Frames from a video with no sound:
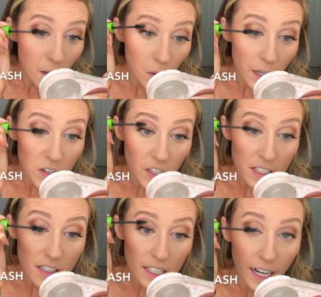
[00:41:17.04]
Oh, as you
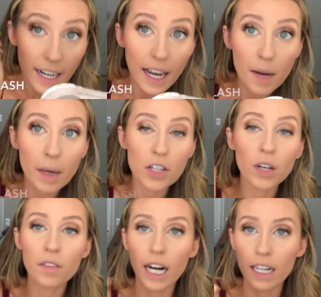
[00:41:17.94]
guys can see, I am, I do
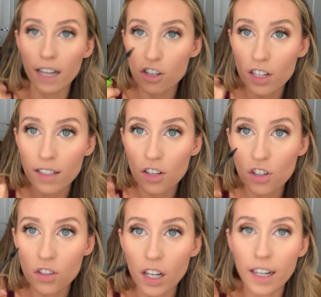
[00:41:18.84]
have eyelash
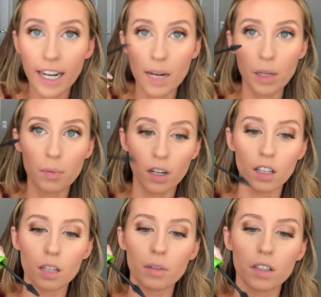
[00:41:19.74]
extensions on. I am gonna put a
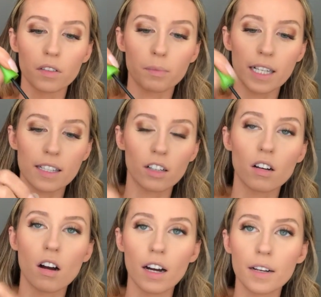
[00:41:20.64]
little bit of mascara
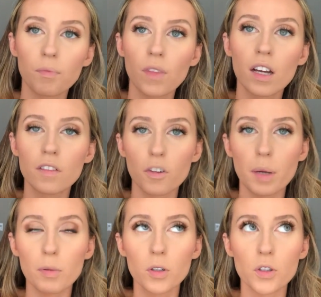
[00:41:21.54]
on. For
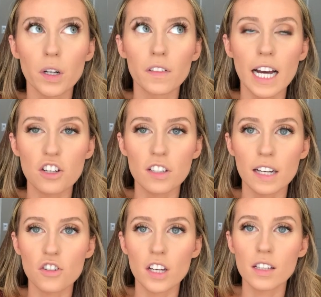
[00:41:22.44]
people who do have lash
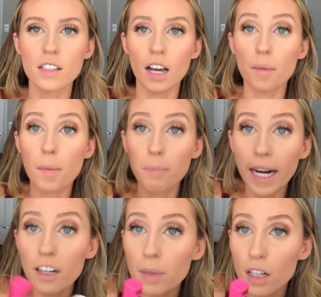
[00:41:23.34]
extensions, um,
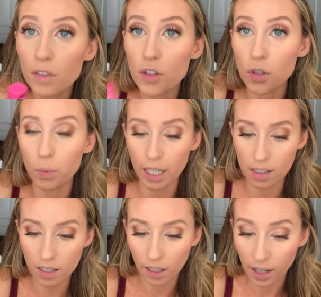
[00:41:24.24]
mine have been on for two
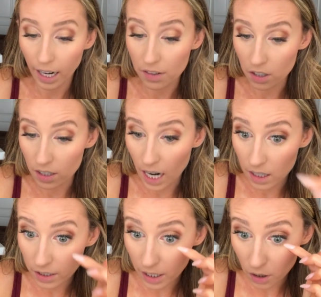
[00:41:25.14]
weeks and they're not
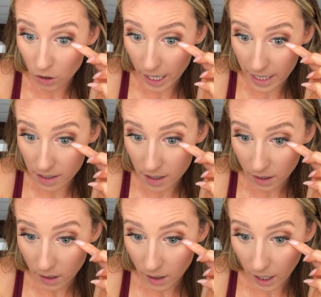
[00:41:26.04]
looking great.
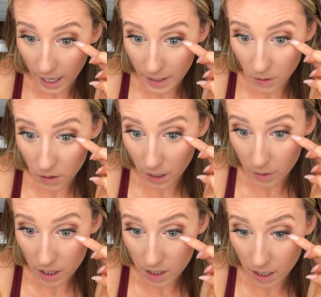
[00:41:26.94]
I go, I
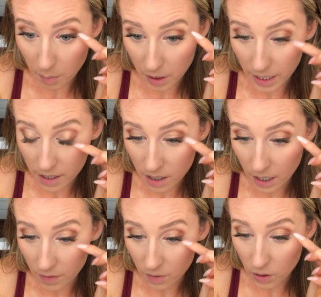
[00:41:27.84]
went to the same place that
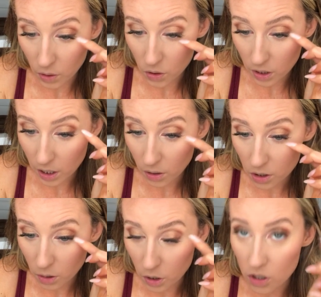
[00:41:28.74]
I usually go
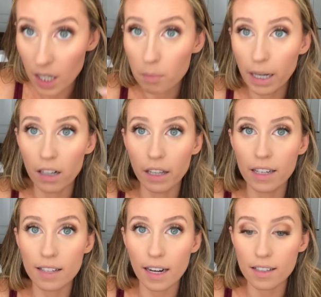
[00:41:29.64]
to, which is in
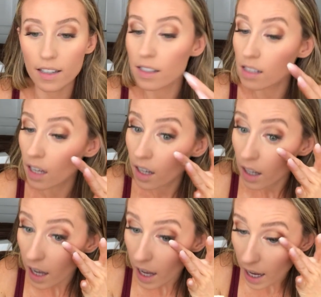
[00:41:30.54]
Pearland, Texas.
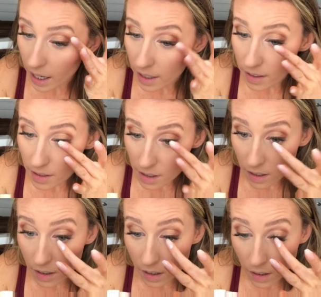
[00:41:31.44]
And
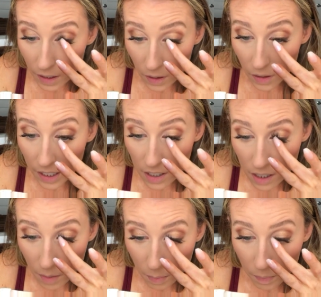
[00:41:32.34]
you know, they
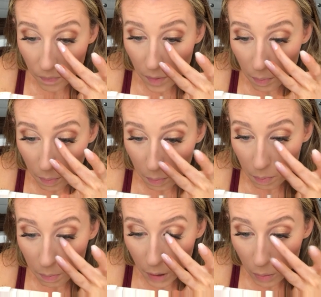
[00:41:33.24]
just, the
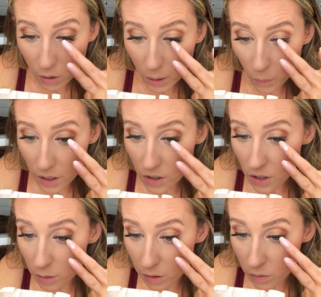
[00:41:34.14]
people I went
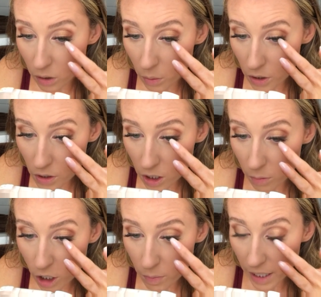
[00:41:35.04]
to before were just so
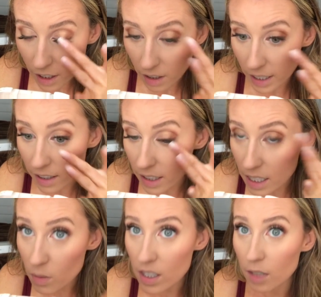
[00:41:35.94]
much better. Like
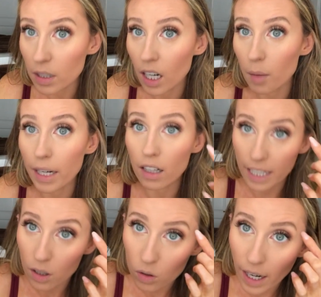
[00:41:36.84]
these ones have been coming out
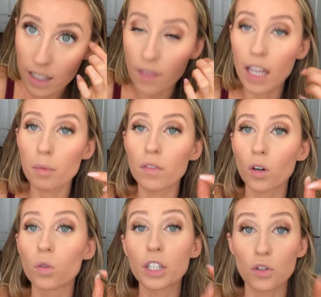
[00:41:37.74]
like crazy. I've had them on
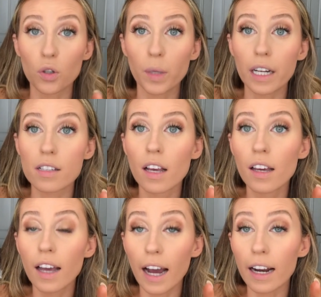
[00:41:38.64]
for only two weeks
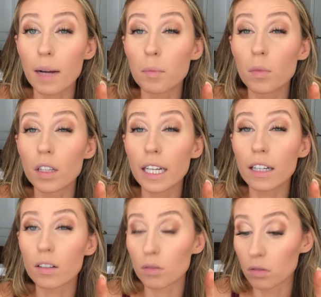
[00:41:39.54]
and I'm
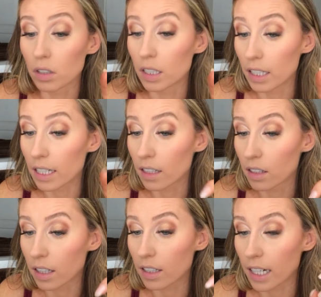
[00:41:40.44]
like really
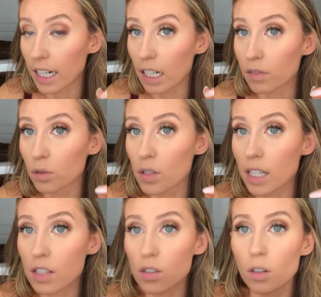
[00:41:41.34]
looking like I need a full
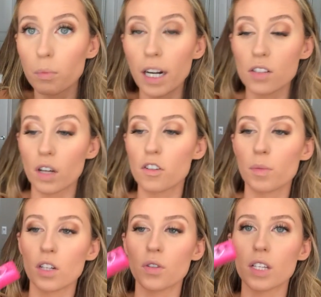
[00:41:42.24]
set soon. But so I've
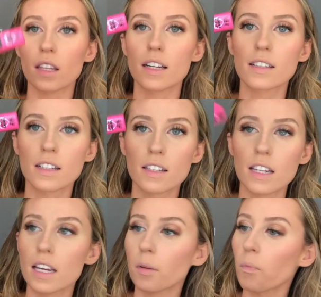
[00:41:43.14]
just been using this. It's
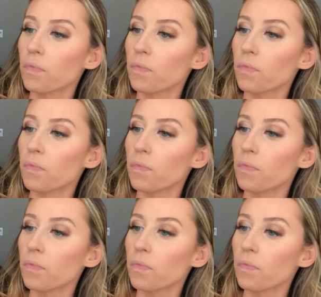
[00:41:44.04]
the